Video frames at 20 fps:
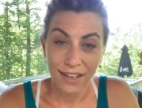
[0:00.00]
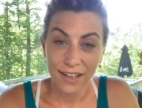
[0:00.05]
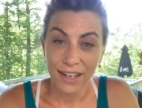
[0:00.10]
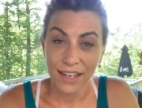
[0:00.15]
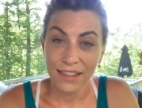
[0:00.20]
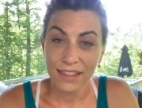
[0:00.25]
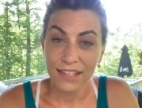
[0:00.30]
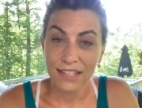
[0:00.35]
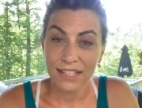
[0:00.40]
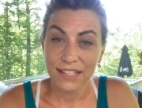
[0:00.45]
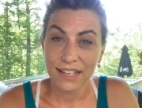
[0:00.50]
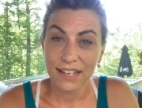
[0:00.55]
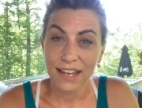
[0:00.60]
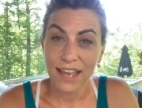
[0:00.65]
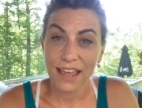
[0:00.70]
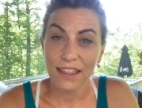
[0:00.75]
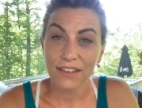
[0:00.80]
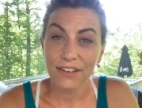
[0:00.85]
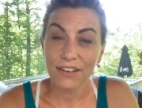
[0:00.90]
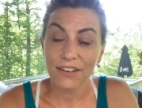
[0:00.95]
in this
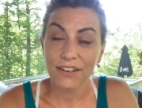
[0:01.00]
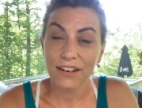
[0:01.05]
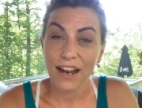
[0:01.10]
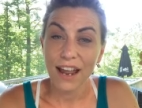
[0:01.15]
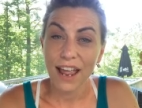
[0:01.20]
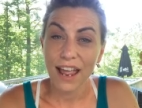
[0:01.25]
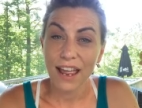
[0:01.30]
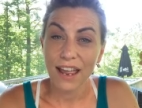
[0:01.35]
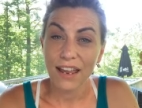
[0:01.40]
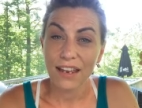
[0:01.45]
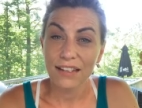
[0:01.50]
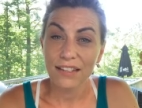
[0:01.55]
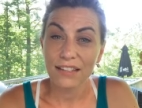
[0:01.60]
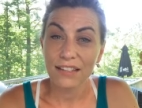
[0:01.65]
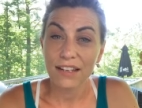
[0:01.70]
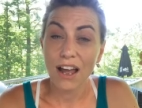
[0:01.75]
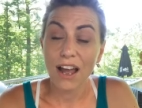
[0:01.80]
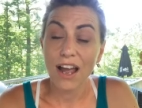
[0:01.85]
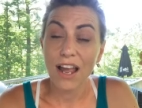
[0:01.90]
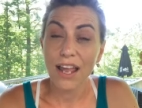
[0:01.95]
together,
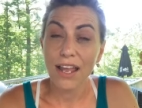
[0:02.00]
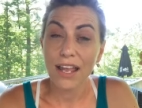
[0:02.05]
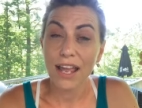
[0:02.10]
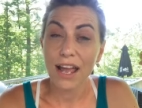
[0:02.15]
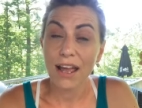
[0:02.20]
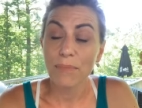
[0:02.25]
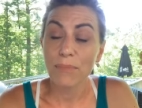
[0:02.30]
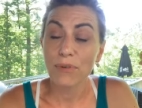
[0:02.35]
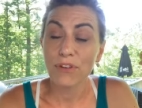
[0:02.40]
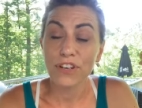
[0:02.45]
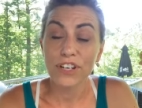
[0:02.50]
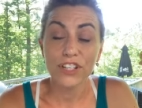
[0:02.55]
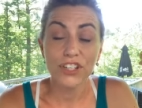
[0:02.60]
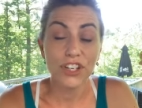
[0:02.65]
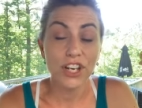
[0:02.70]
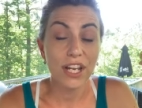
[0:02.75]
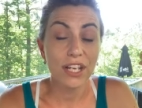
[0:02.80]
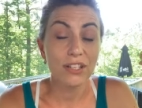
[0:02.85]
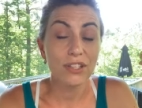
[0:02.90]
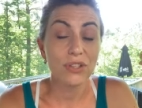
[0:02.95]
and I
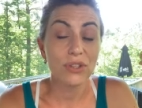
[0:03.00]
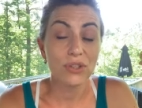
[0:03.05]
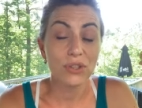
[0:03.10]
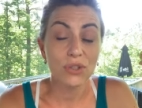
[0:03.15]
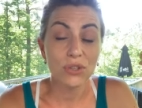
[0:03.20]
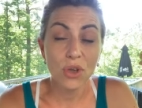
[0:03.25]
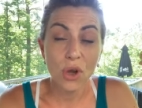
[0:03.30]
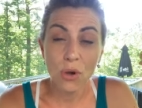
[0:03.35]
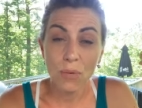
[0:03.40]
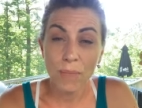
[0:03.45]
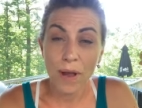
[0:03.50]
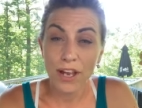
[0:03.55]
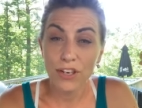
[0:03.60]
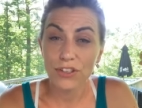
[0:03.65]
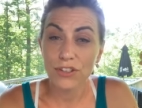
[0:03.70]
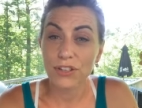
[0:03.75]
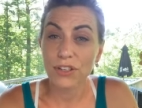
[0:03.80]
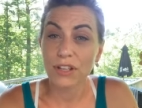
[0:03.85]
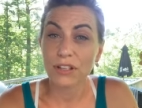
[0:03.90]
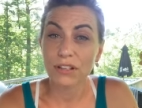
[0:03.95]
appreciate so
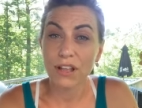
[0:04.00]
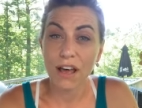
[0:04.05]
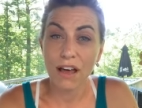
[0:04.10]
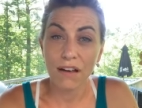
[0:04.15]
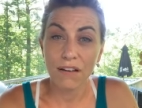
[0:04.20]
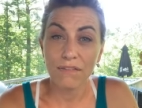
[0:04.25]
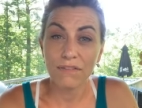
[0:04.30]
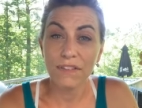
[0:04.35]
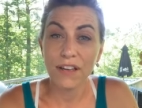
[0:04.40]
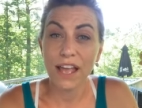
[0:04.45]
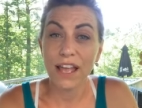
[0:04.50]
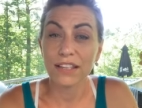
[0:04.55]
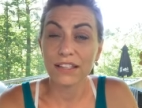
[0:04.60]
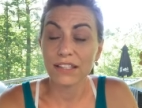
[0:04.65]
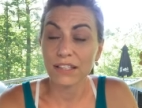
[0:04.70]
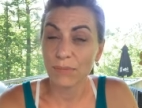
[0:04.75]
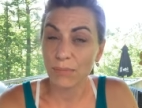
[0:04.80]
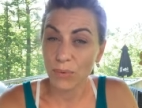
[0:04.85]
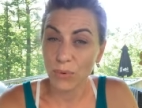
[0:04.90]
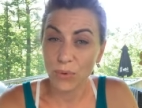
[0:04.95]
much the love and
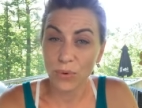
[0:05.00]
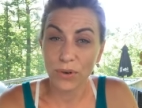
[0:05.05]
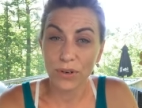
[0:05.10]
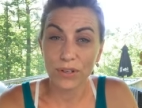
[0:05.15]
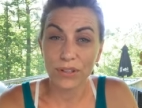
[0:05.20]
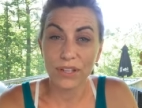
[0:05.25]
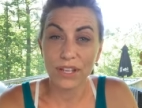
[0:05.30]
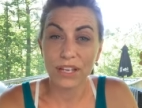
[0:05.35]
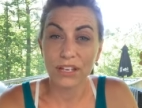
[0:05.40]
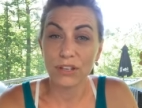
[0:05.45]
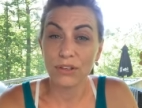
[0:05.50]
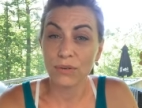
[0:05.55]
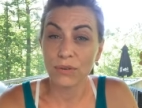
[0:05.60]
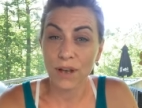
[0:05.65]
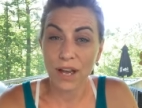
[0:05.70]
support that you